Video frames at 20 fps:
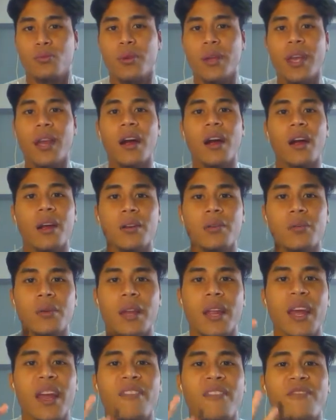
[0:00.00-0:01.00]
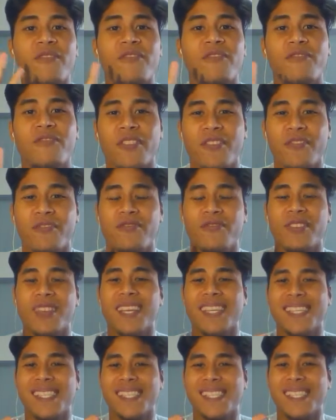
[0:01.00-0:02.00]

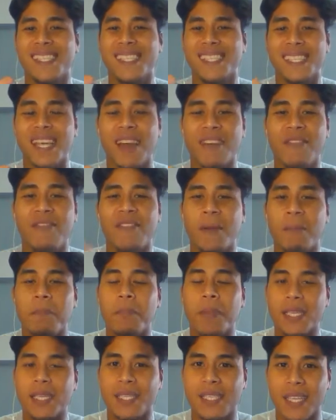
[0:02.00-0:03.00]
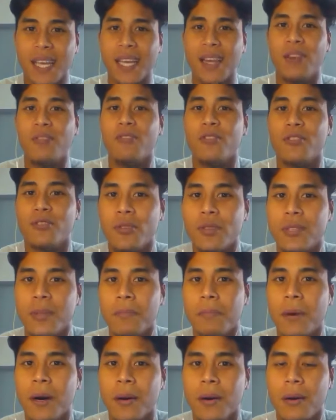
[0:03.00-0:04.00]
357% across
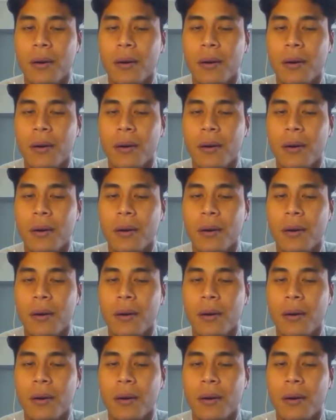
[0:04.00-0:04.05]
the